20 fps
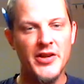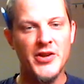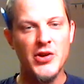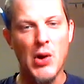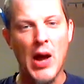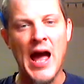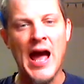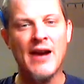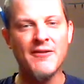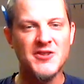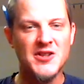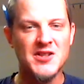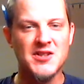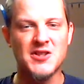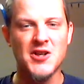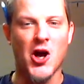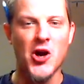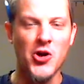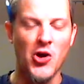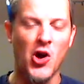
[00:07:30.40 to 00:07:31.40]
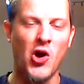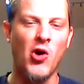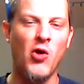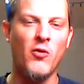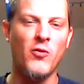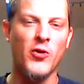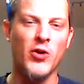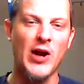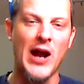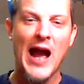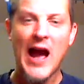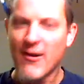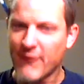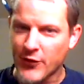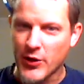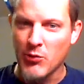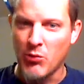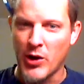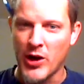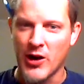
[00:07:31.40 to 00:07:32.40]
You have to start over
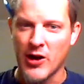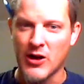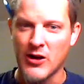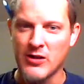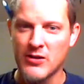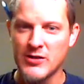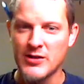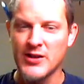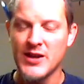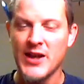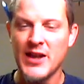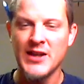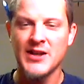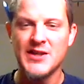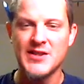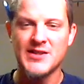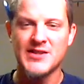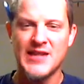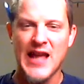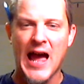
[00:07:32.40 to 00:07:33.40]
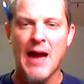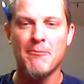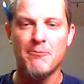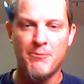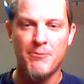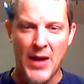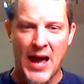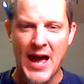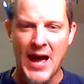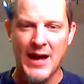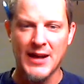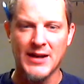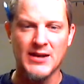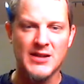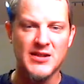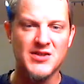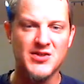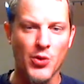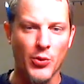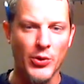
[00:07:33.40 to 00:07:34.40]
everywhere. It is that bad,
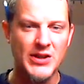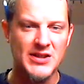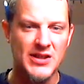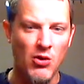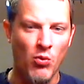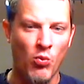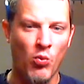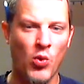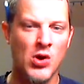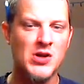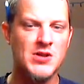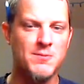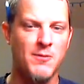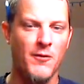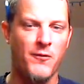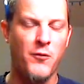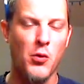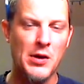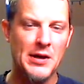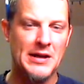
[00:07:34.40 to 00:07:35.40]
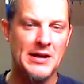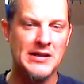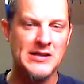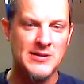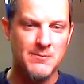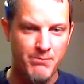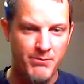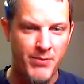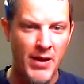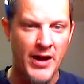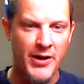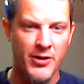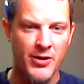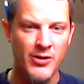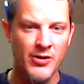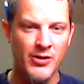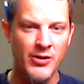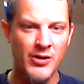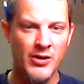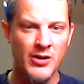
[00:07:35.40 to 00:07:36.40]
and it's going to get worse before it gets
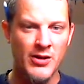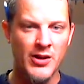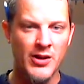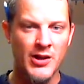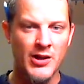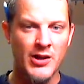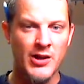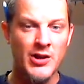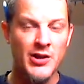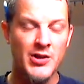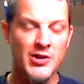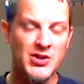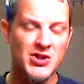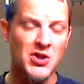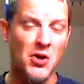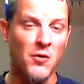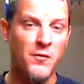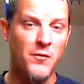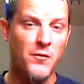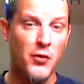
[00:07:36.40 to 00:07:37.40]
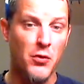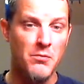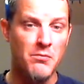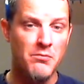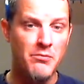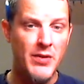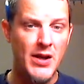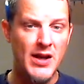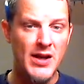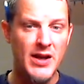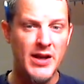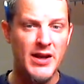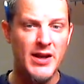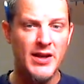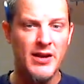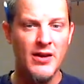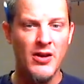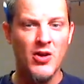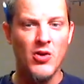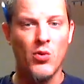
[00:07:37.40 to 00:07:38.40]
better. So for
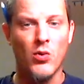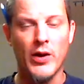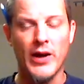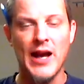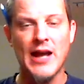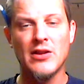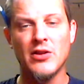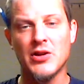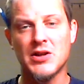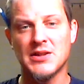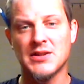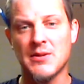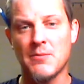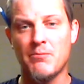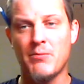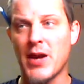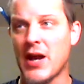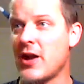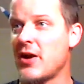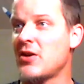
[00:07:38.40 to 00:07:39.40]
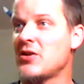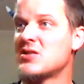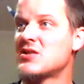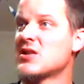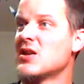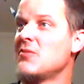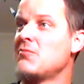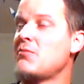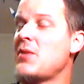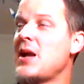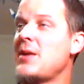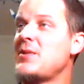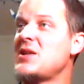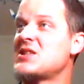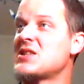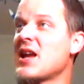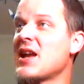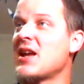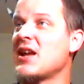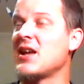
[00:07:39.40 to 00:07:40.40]
me, when I look at the Bears
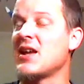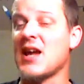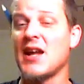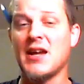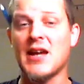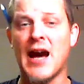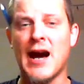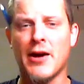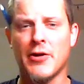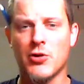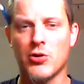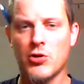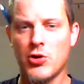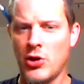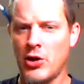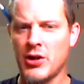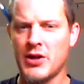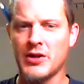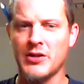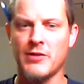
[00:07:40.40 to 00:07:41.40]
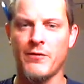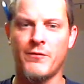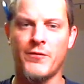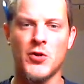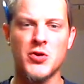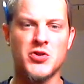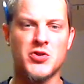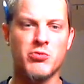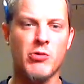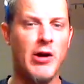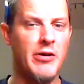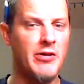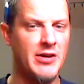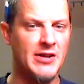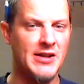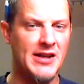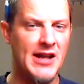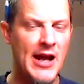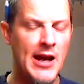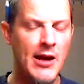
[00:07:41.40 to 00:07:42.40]
maybe taking a Connor Cook in the first round
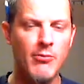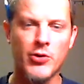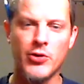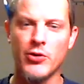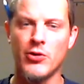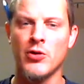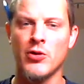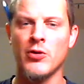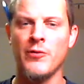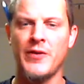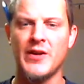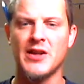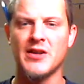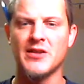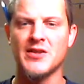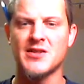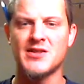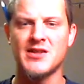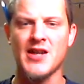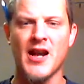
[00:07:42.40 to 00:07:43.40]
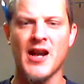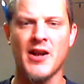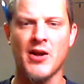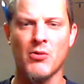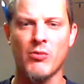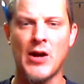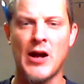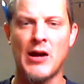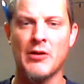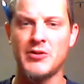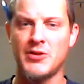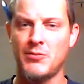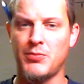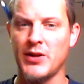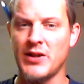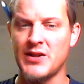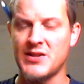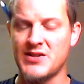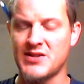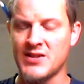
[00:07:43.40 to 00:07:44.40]
and a Cameron Irving in the second round to
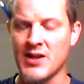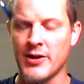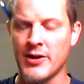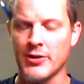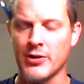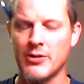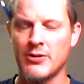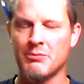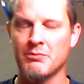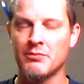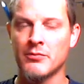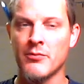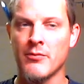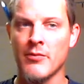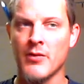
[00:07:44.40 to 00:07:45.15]
play center,